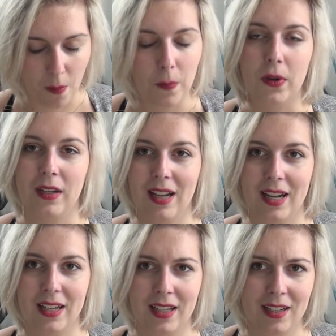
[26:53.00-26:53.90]
But
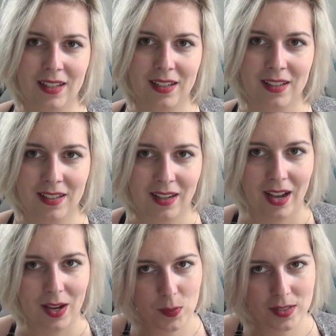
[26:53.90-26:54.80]
like,
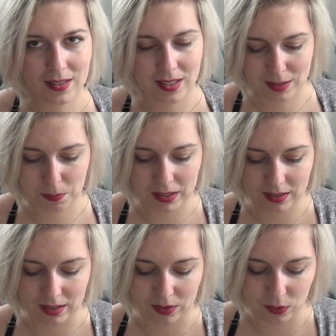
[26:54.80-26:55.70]
I wasn't
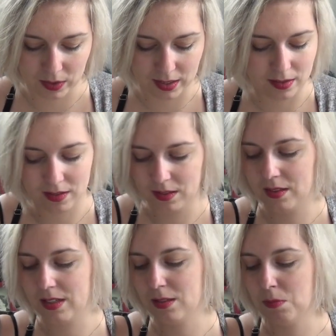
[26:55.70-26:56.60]
expecting to knit
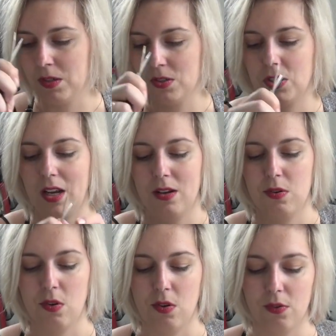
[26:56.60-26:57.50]
this much out
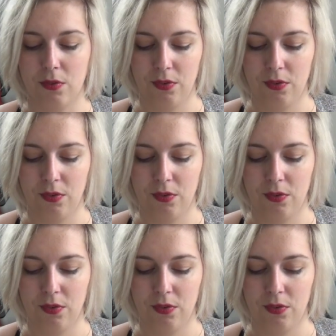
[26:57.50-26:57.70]
of